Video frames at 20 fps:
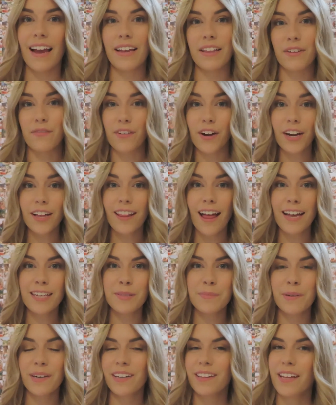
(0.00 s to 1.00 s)
And the very
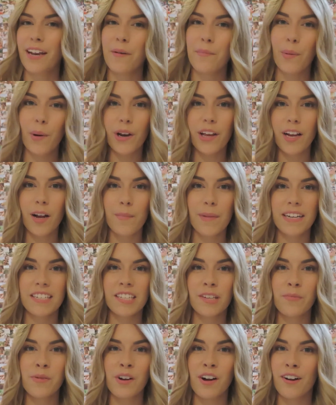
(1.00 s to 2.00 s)
last book that I'm putting on my
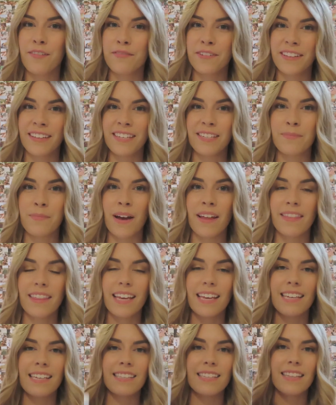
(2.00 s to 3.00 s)
TBR for this
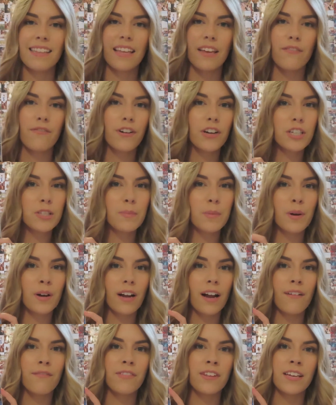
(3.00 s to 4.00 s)
month is the first
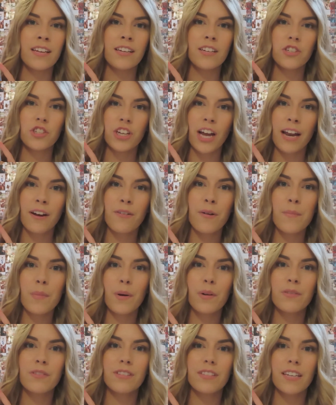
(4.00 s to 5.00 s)
book of the Shadow and
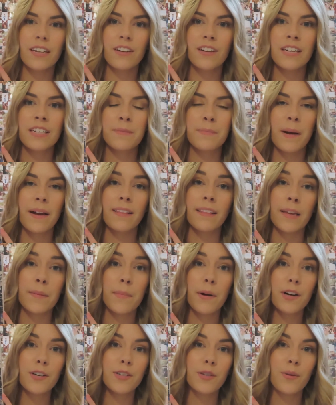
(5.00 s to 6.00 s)
Bone series by Leigh
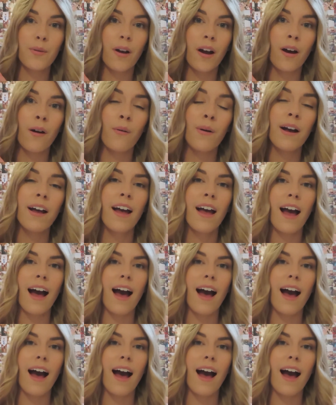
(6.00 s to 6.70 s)
Bardugo.